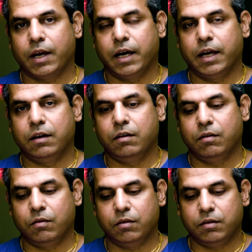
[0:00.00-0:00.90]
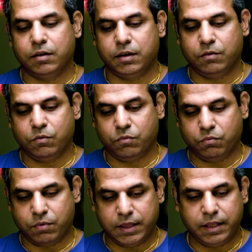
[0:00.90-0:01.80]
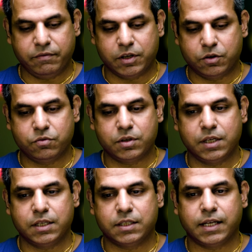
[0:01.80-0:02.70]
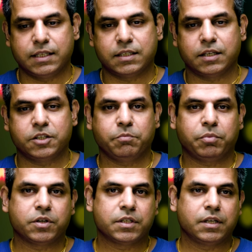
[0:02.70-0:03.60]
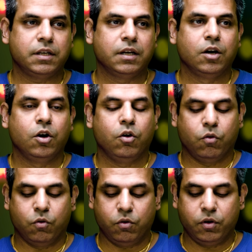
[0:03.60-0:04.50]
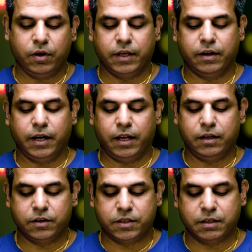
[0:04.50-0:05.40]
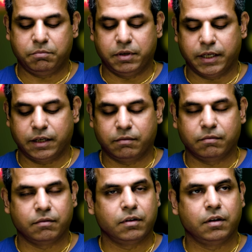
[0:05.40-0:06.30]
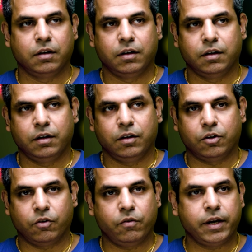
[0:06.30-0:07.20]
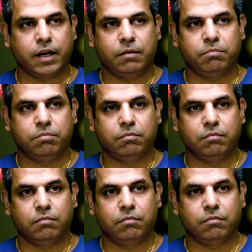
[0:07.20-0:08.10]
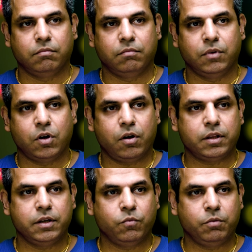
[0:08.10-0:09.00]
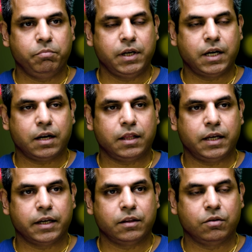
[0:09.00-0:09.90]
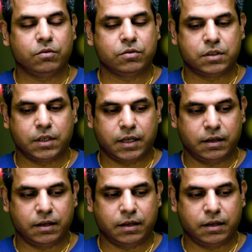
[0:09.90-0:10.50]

And one thing we do see is that such a person or their elder sibling growing up not only would be kind of like those